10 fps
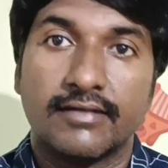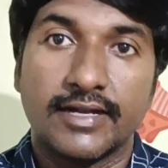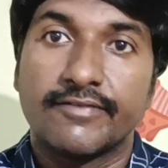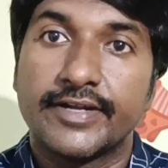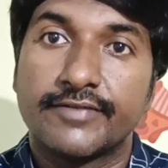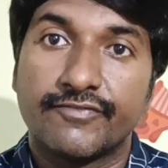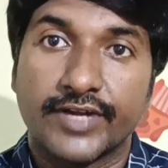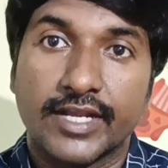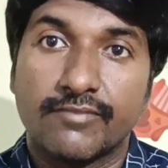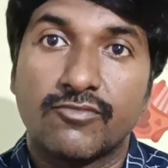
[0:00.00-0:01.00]
relevant
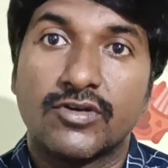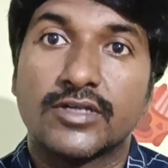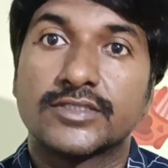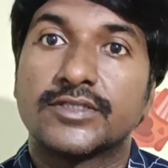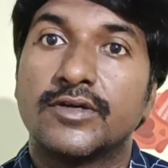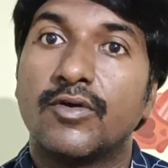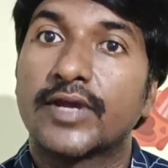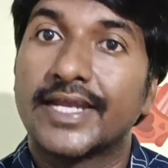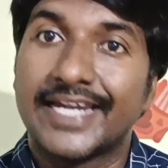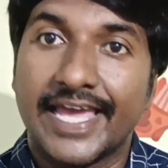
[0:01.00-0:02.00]
frameworks,
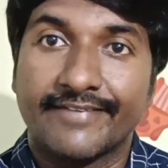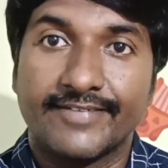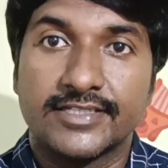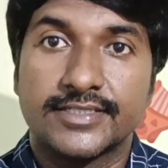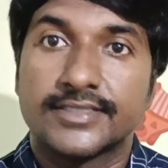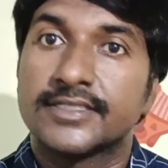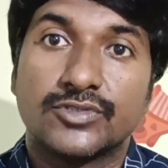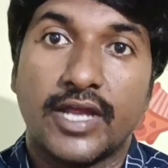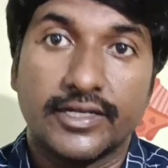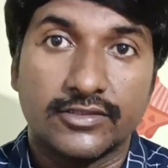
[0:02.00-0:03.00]
okay,
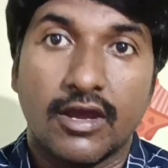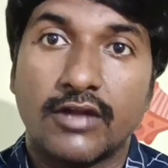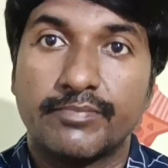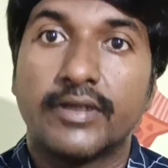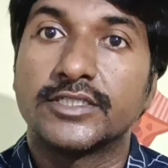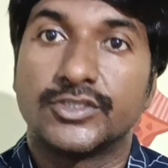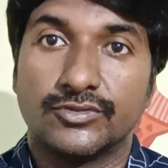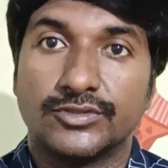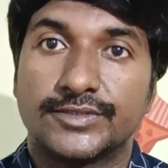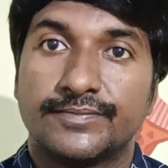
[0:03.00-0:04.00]
languages and
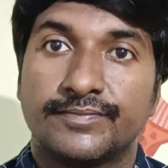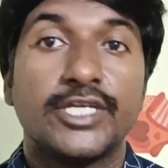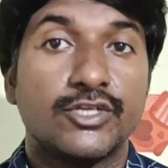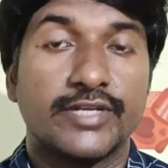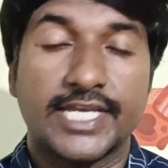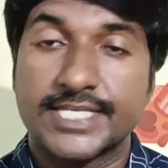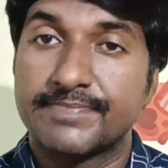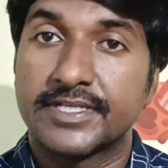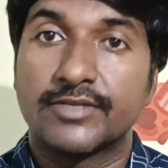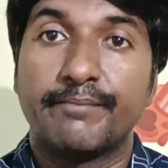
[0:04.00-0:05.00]
third-party tools. Only you can
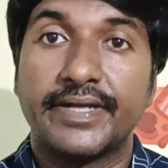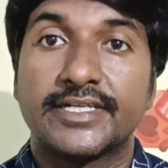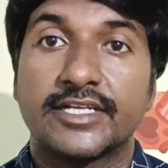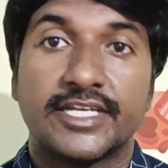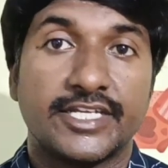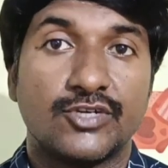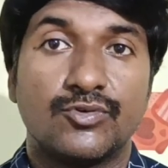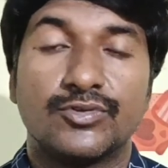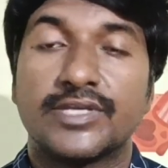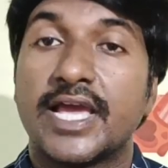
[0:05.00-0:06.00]
expect a better
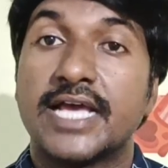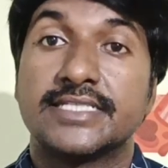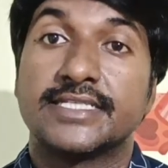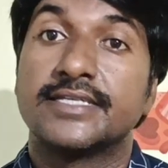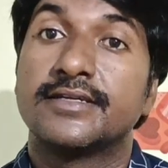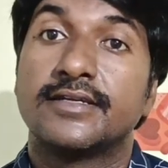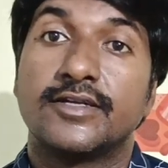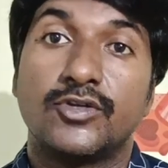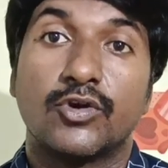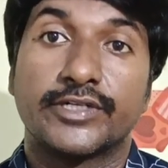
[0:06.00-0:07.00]
career growth as a
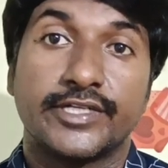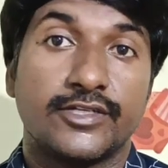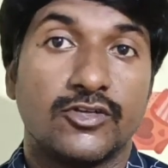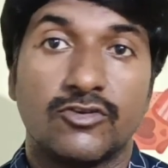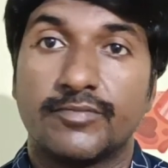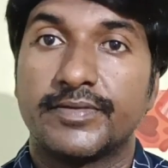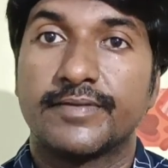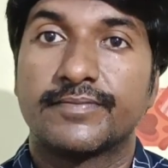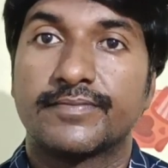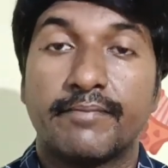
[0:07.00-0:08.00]
.NET
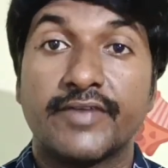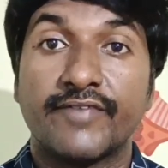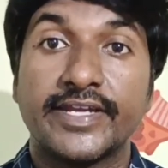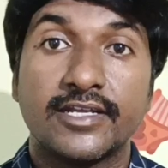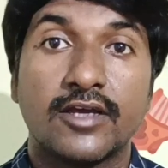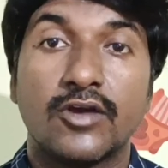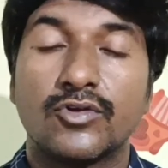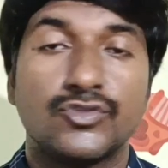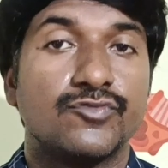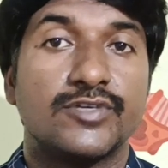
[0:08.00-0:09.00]
developer. My final
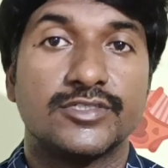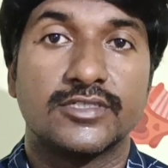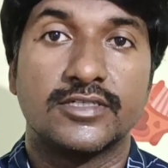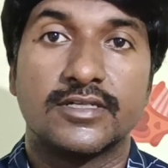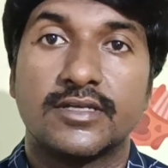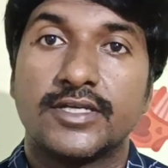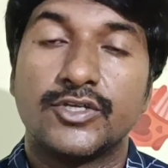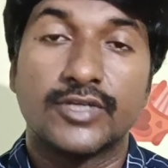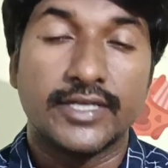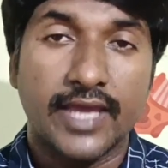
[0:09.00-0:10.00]
conclusion words are,
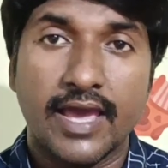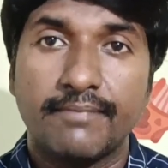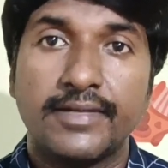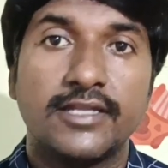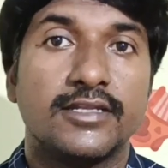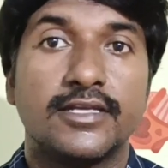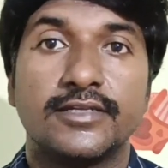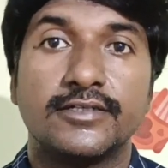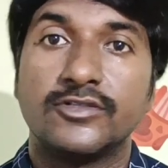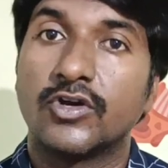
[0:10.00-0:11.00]
you can happily
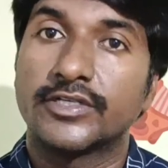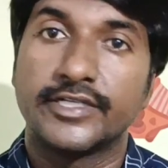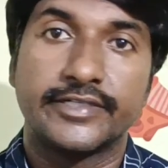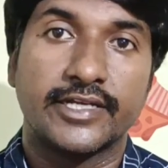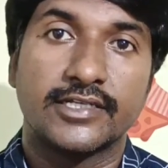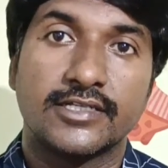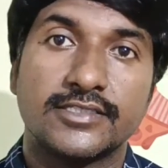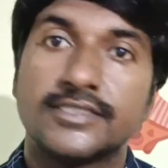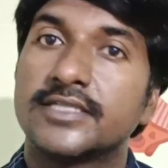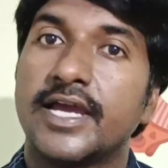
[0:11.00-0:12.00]
learn .NET
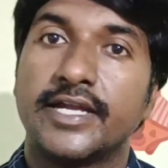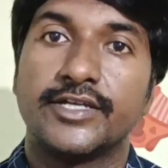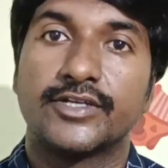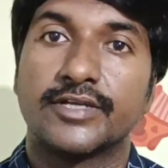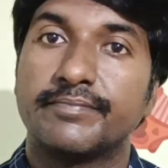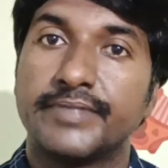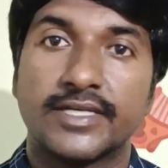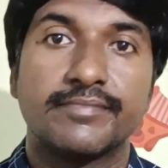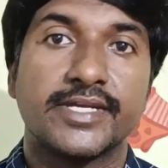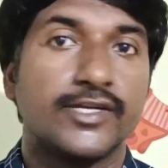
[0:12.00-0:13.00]
technologies and you can
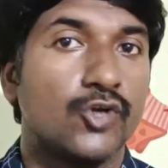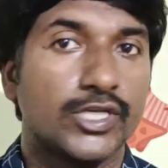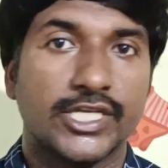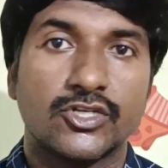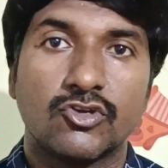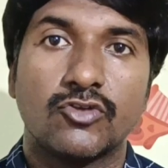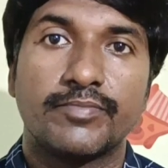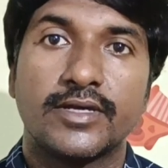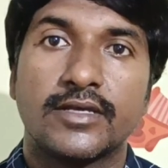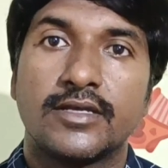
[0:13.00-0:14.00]
become a .NET
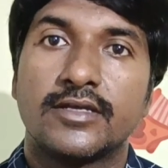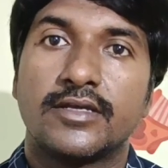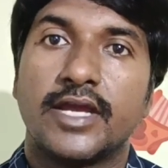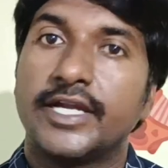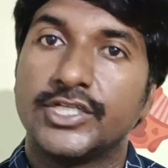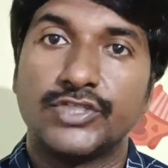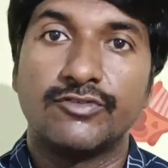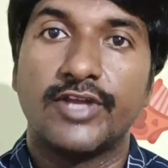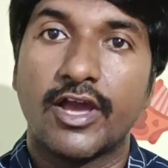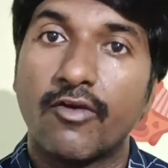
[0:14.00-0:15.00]
developer and
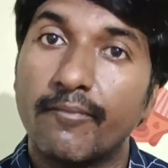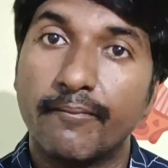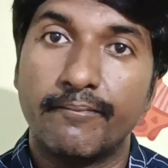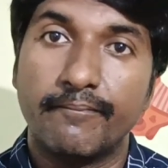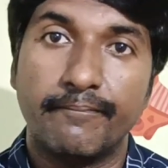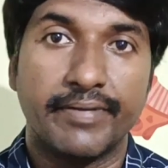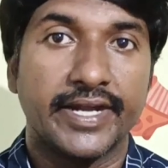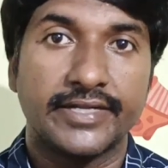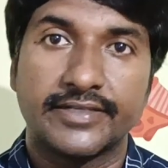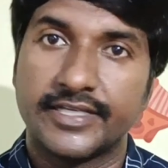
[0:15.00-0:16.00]
you will have
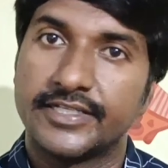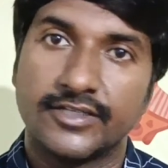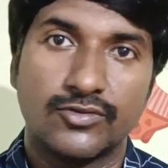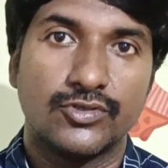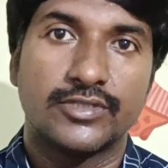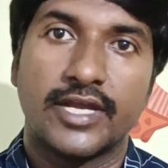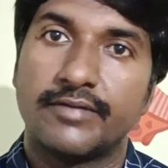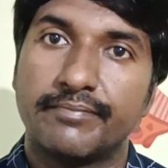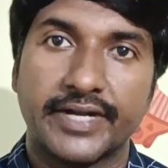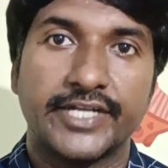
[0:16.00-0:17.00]
bright career growth
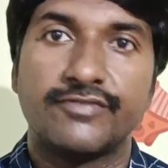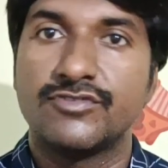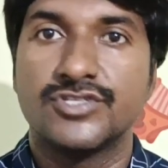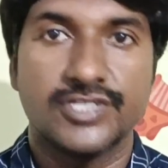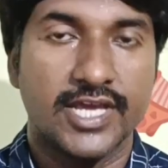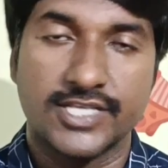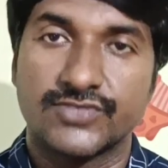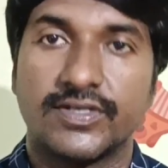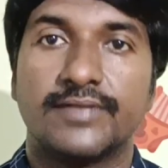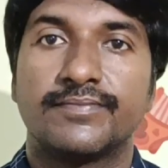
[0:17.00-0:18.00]
and bright future
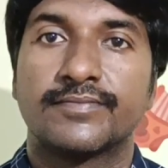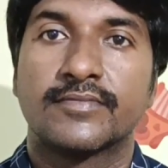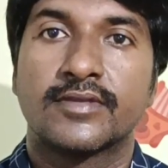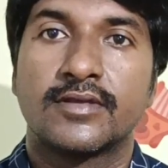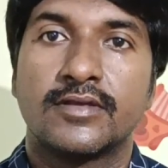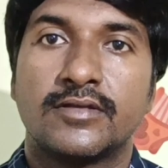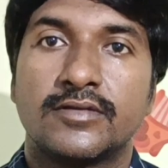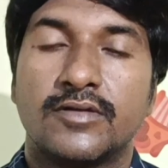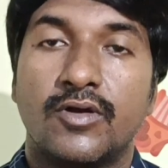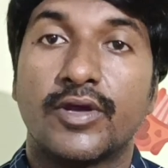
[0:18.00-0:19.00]
as well.
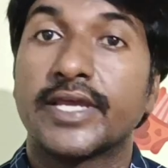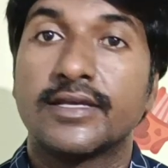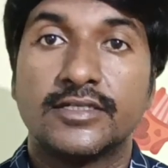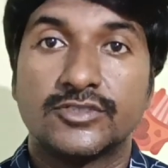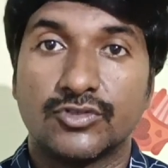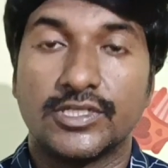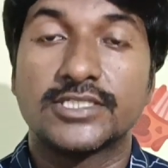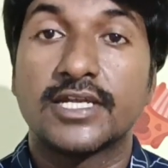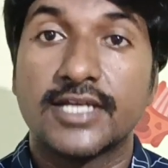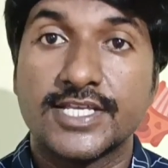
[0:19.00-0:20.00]
Okay, so
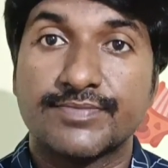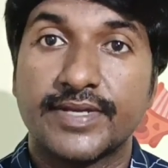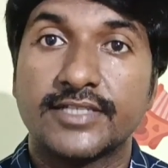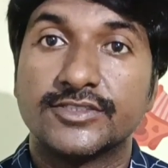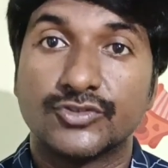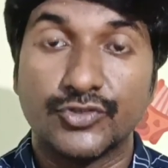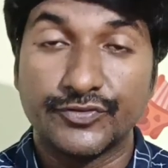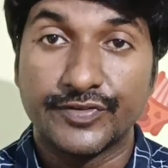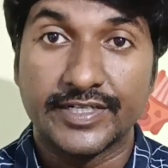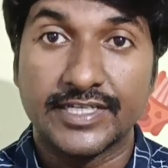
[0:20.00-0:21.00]
that's all guys mine. So
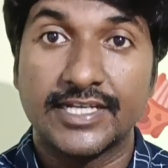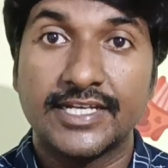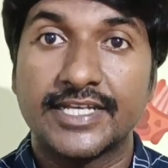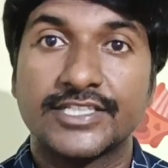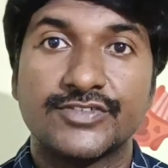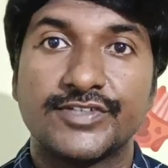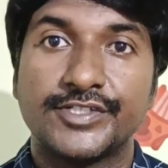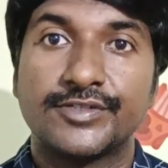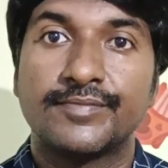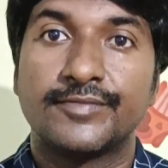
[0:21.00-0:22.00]
if you really like this
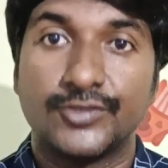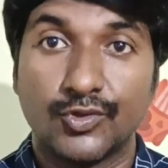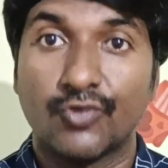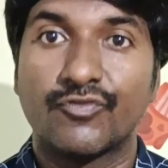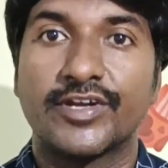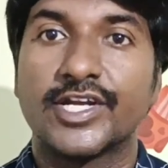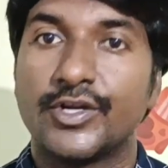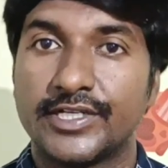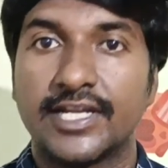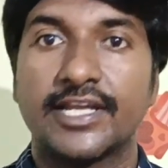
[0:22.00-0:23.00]
video, don't
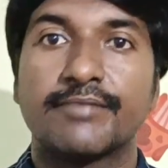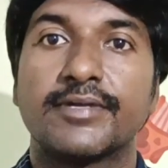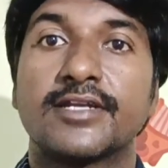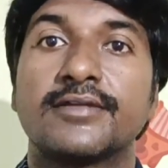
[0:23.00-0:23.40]
forget to hit the like